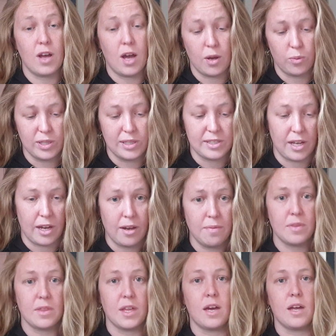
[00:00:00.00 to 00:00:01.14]
I will say
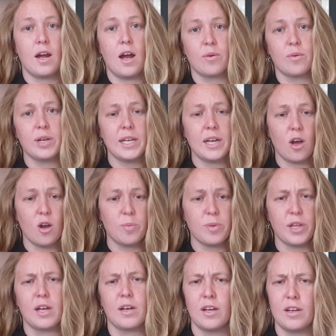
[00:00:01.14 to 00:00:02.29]
that I really hope
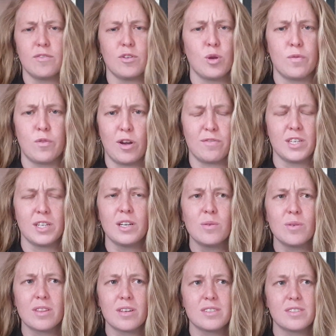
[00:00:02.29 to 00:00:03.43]
that none of you ever have to deal
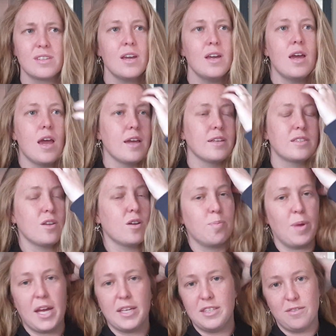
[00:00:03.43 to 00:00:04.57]
with this. It's not
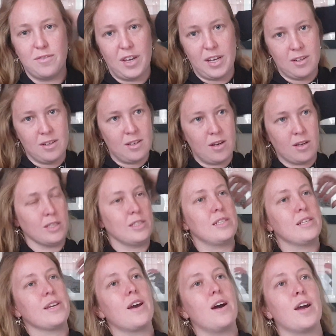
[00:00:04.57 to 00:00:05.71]
bad to fail.
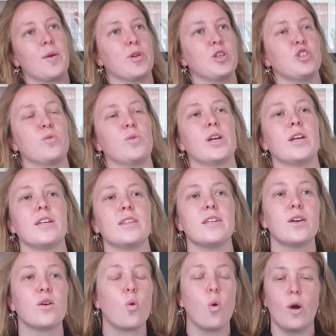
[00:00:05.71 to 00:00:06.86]
Honestly, I am enjoying it
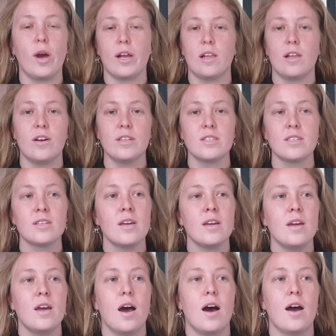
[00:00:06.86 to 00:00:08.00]
quite a lot.
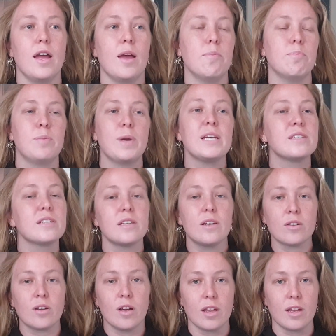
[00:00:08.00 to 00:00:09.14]
I am basically
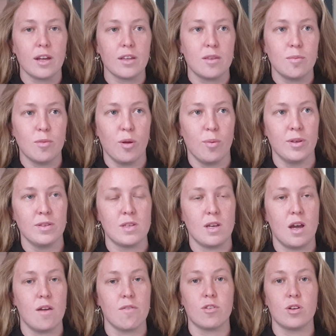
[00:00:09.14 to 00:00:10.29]
on holiday at the moment.
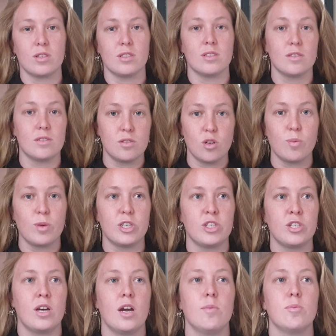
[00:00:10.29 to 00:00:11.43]
I've gotten so much
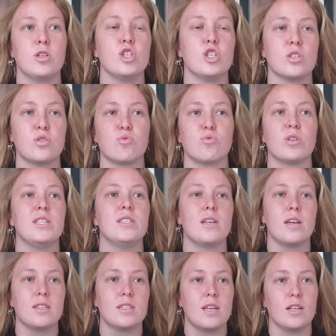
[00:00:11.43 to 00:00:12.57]
time to just
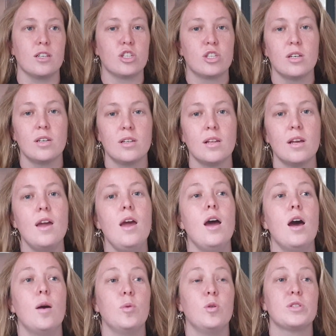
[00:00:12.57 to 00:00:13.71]
reset and chill.
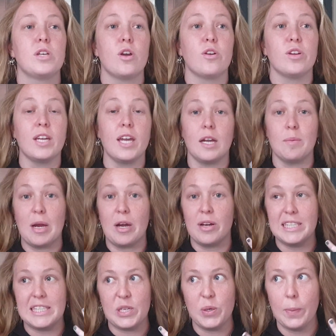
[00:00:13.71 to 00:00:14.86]
I'm also getting
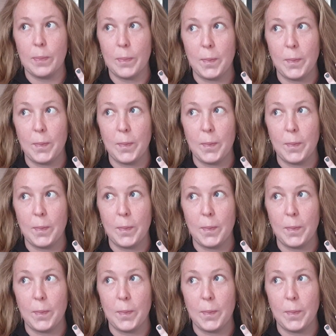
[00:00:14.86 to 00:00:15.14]
married soon.